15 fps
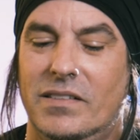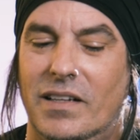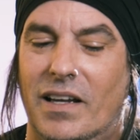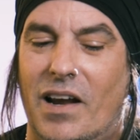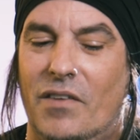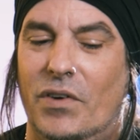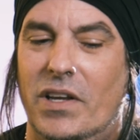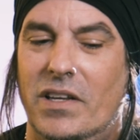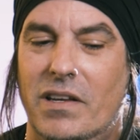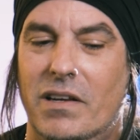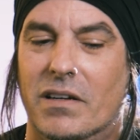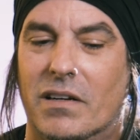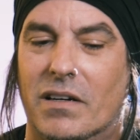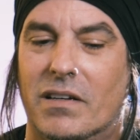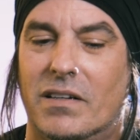every
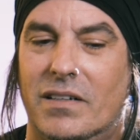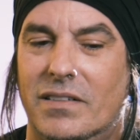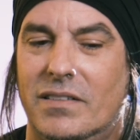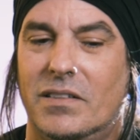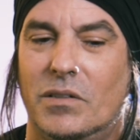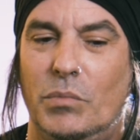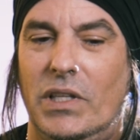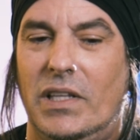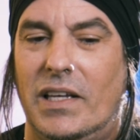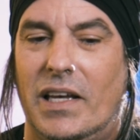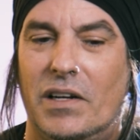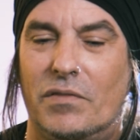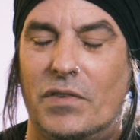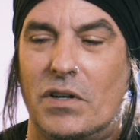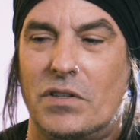year it'll be the
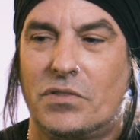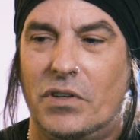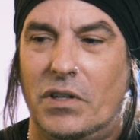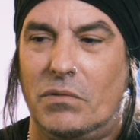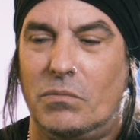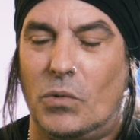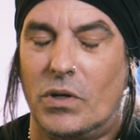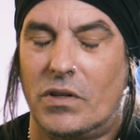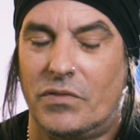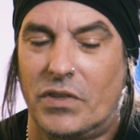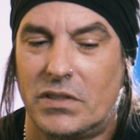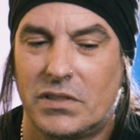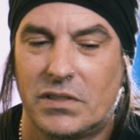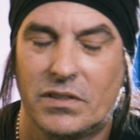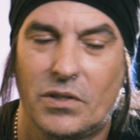anniversary, and one of us,